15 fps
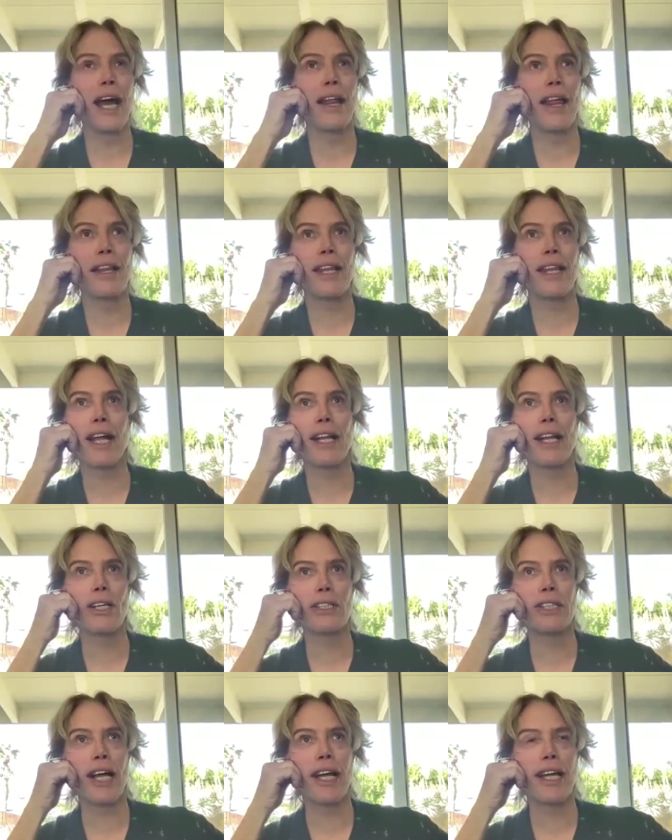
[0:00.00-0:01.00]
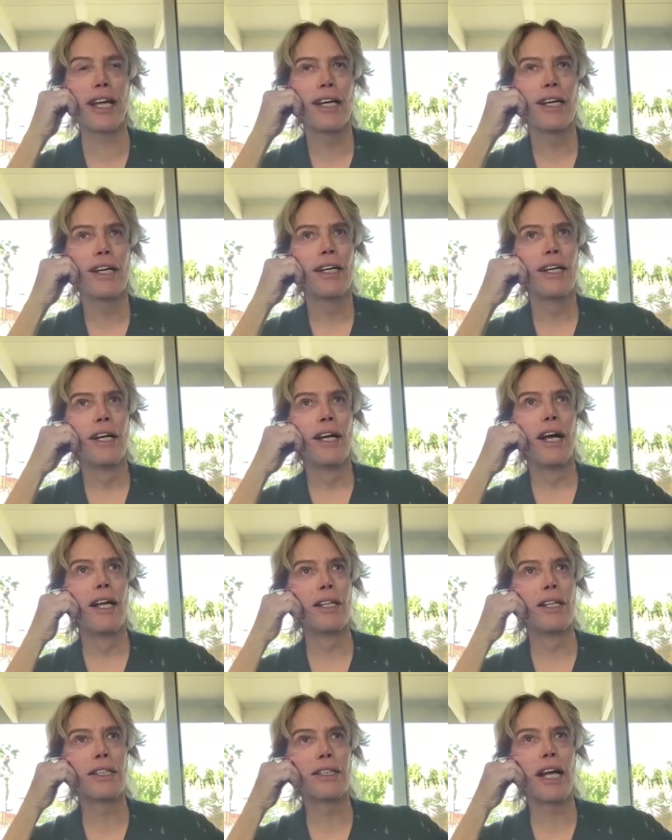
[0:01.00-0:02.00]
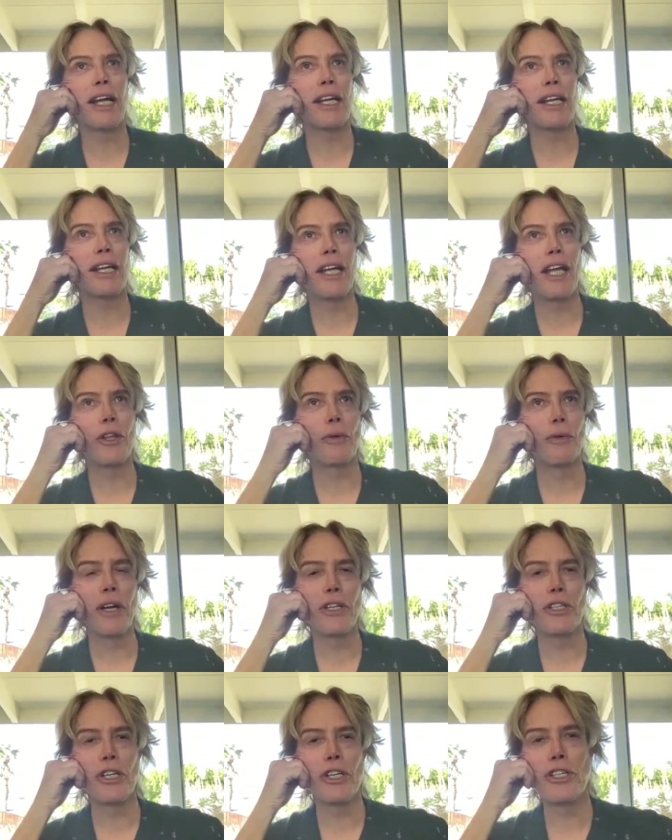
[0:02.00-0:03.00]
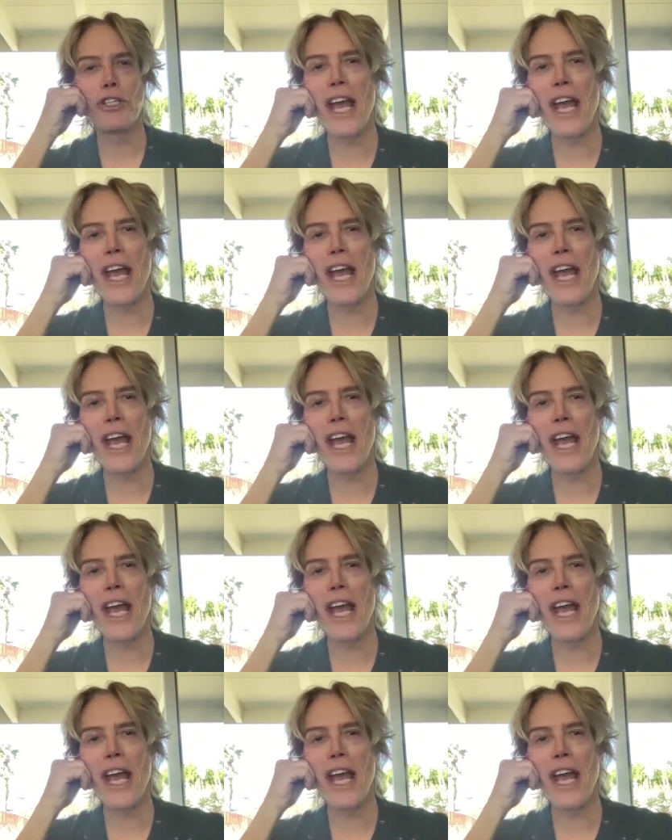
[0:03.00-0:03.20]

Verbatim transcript: yeah, that thing looks like it looks like Keith Richards'